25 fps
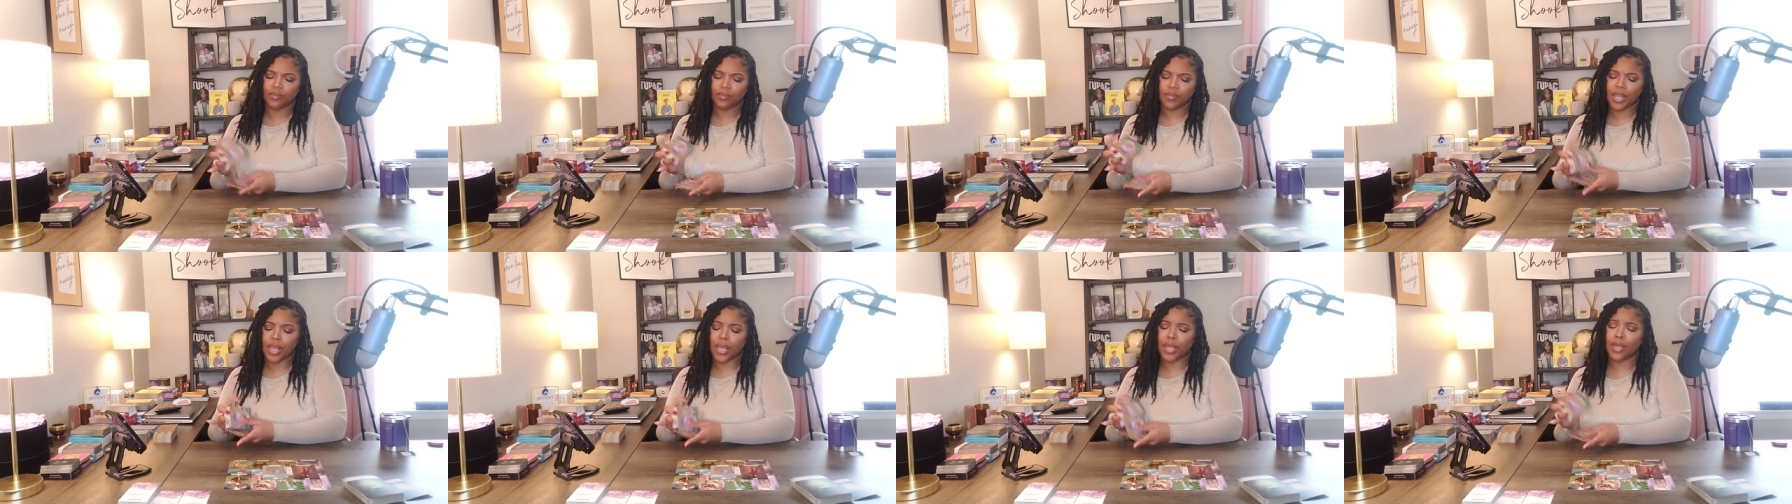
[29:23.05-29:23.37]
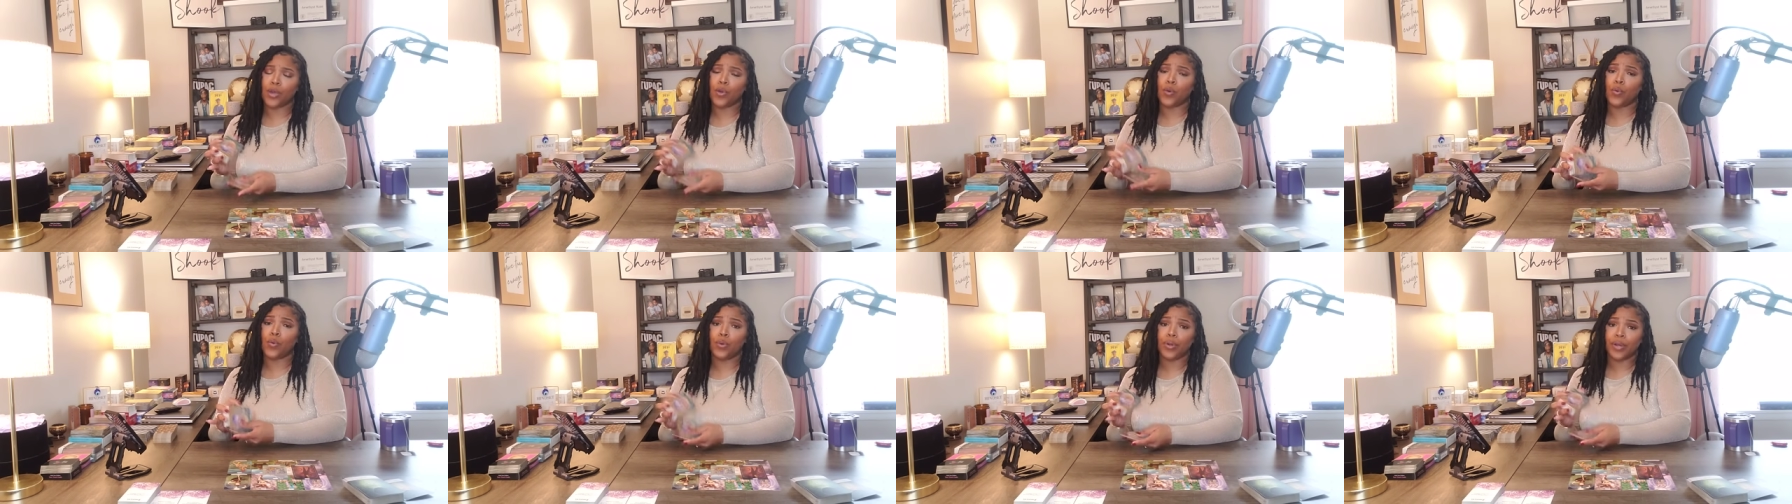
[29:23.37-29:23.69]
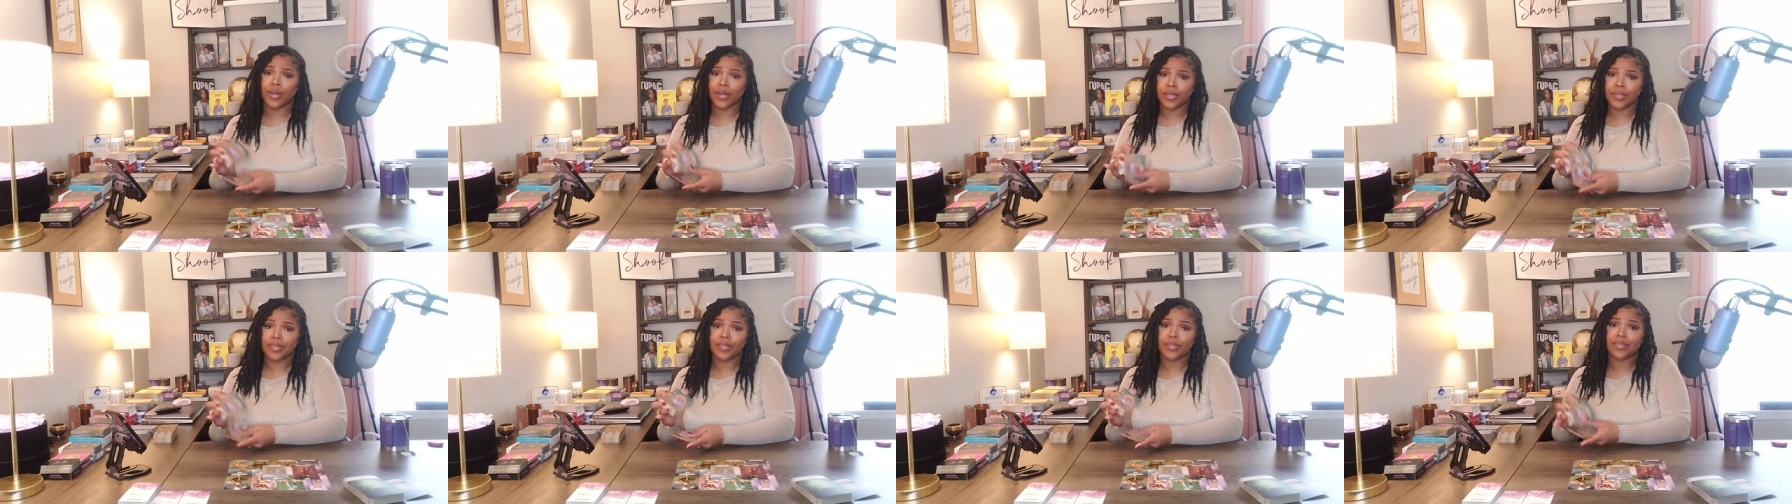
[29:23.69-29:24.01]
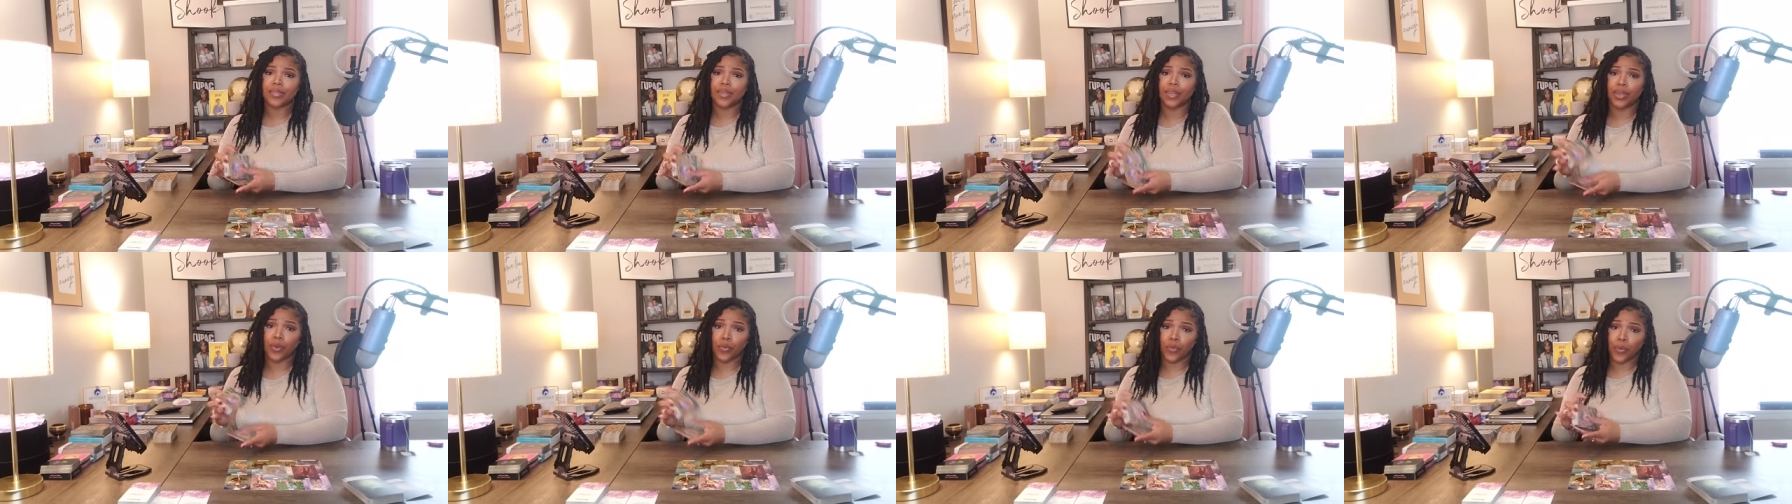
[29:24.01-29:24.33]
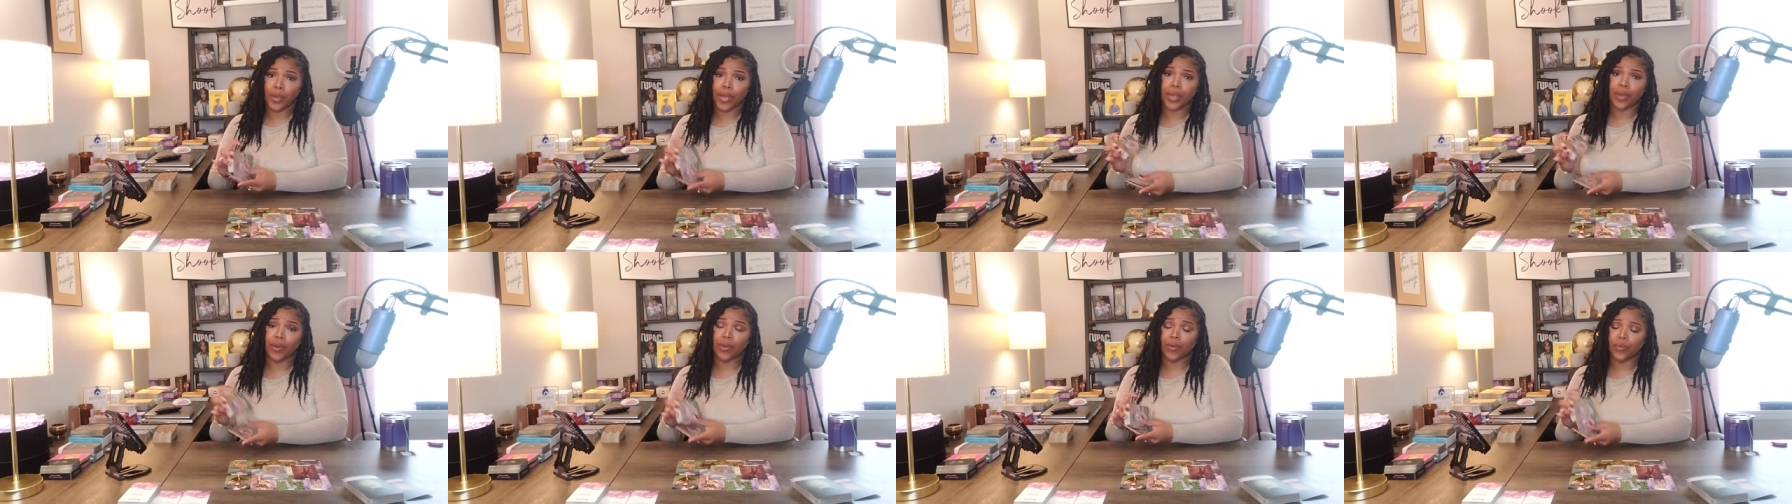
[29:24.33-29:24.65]
And yours.
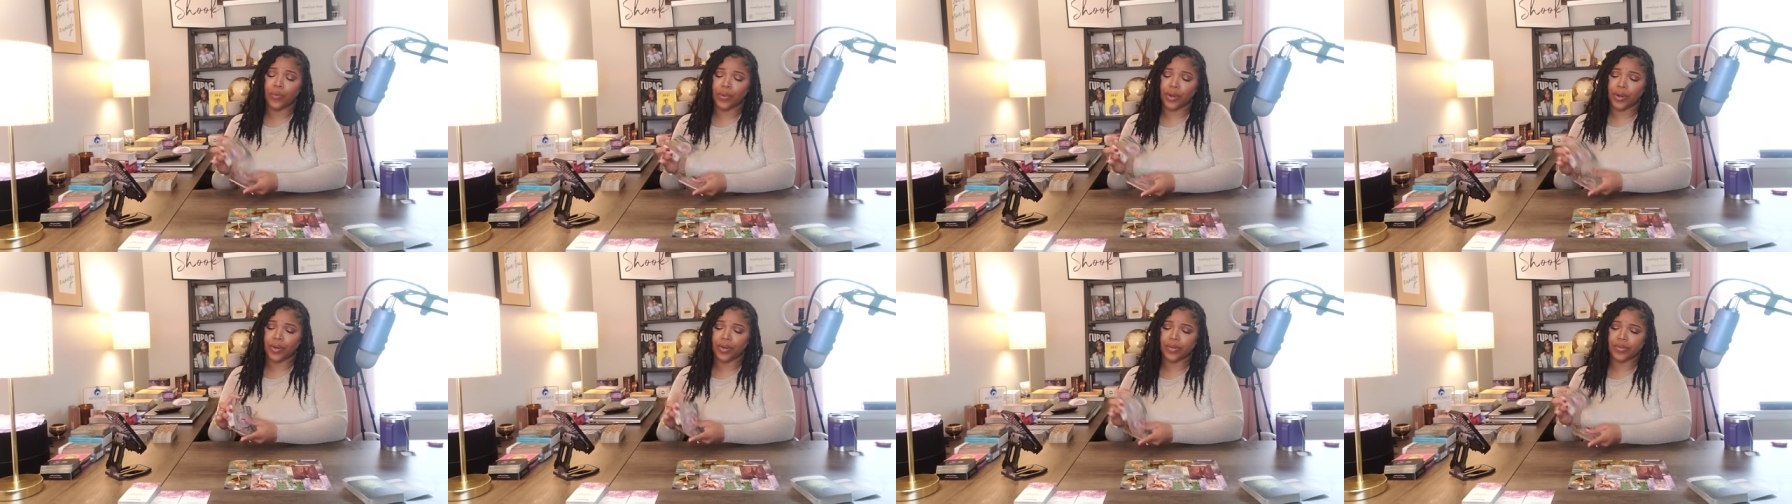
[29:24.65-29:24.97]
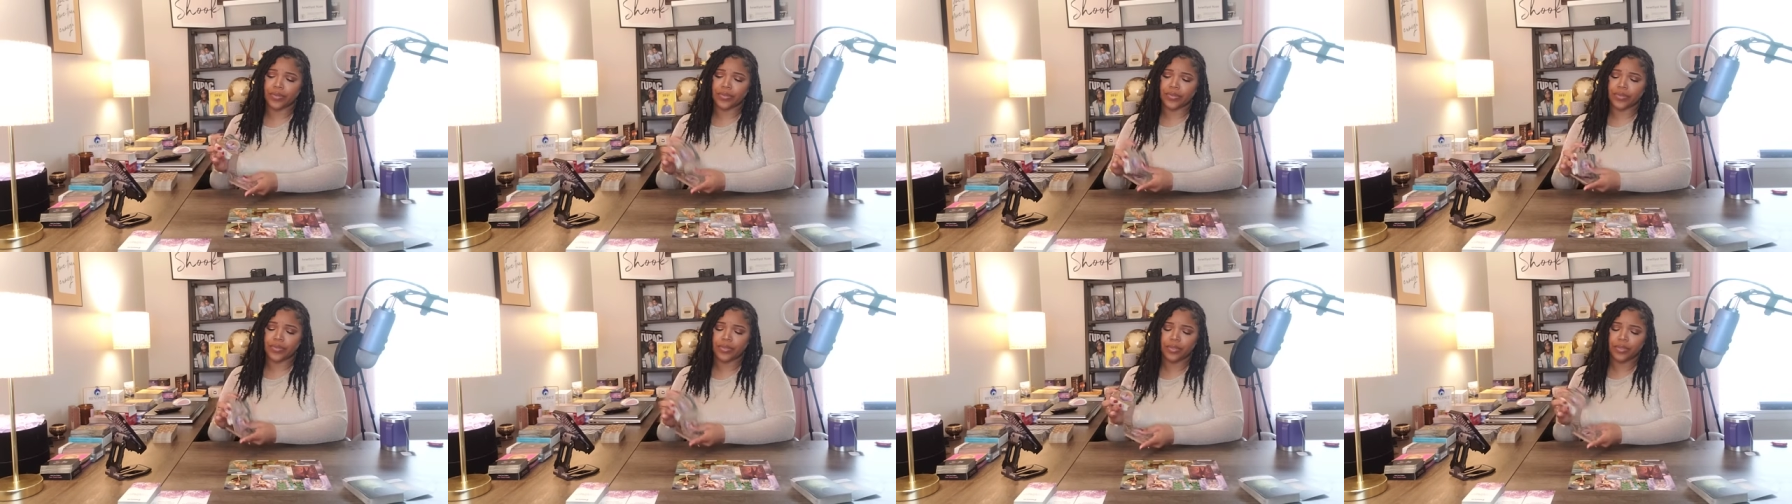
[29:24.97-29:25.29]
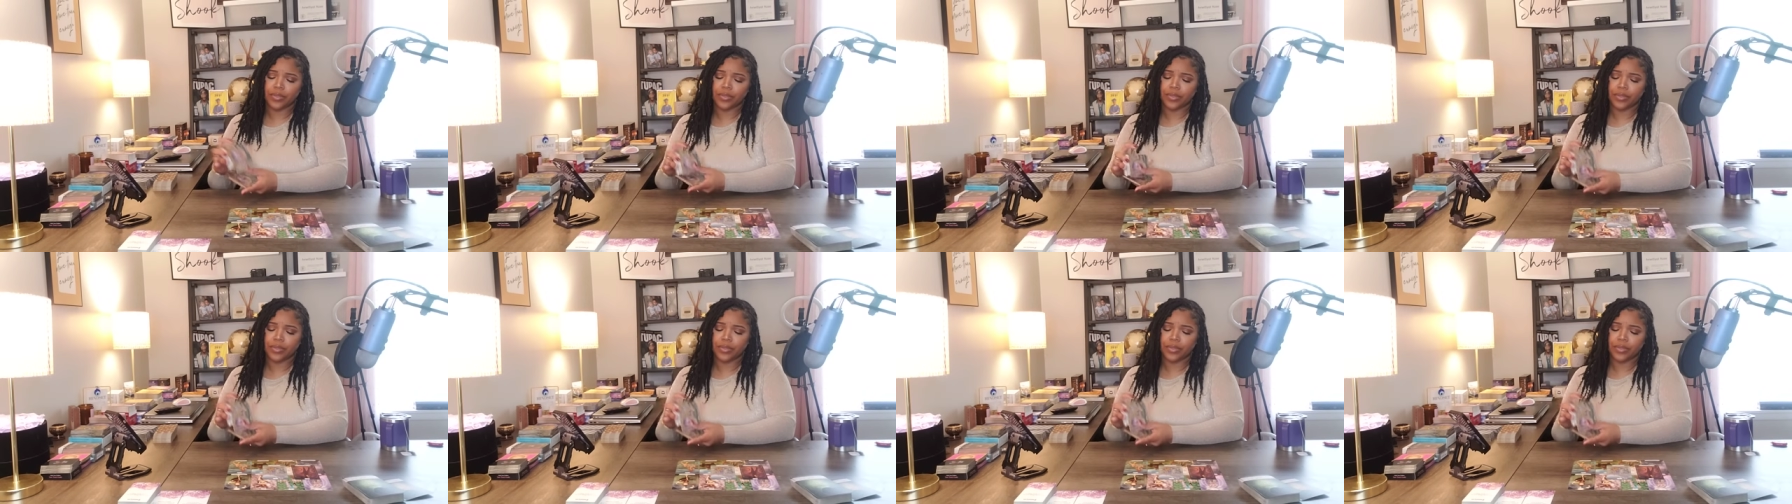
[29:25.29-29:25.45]
You and yours.